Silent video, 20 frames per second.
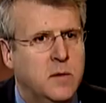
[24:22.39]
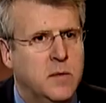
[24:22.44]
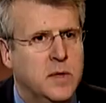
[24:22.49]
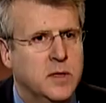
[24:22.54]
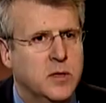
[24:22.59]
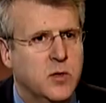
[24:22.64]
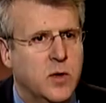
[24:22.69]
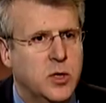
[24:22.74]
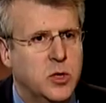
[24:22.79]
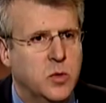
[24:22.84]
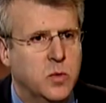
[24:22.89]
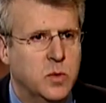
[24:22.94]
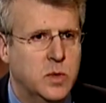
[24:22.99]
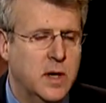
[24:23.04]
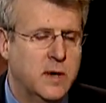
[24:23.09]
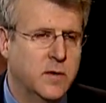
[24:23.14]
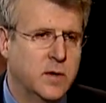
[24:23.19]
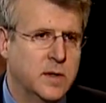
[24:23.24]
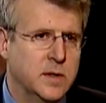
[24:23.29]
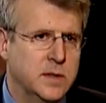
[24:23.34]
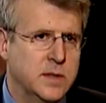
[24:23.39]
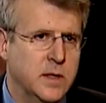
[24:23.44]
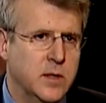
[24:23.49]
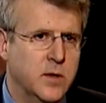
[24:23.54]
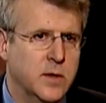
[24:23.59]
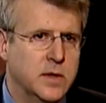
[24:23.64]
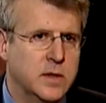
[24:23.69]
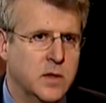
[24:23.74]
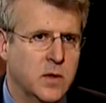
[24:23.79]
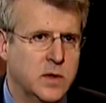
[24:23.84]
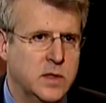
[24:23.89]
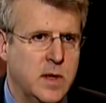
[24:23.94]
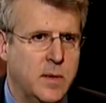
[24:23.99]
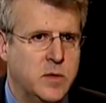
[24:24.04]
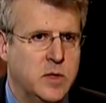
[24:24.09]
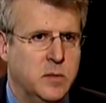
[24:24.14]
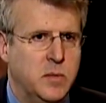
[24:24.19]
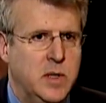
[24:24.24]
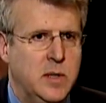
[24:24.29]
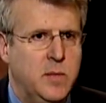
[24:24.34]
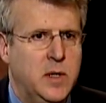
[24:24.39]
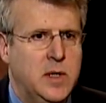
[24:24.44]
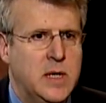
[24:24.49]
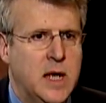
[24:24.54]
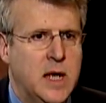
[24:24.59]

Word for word: administration would never consider it, so it's up to Bibi